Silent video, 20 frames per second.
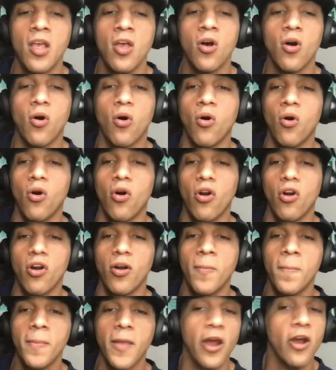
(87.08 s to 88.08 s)

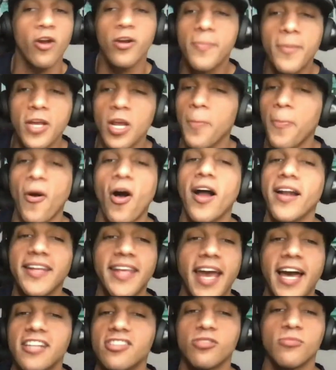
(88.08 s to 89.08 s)
Or I heard about your
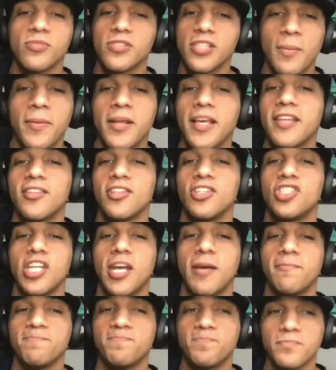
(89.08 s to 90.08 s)
podcast from somebody at the
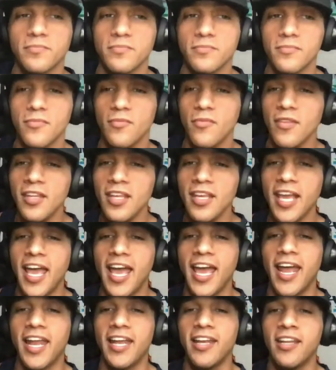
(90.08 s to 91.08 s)
gym.
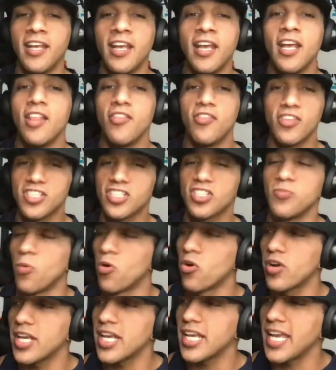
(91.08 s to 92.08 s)
And this
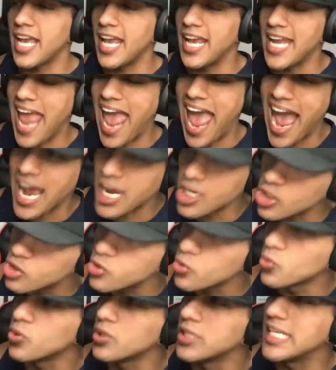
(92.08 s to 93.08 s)
morning, it
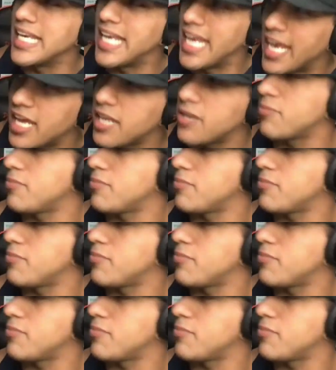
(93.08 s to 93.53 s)
actually hit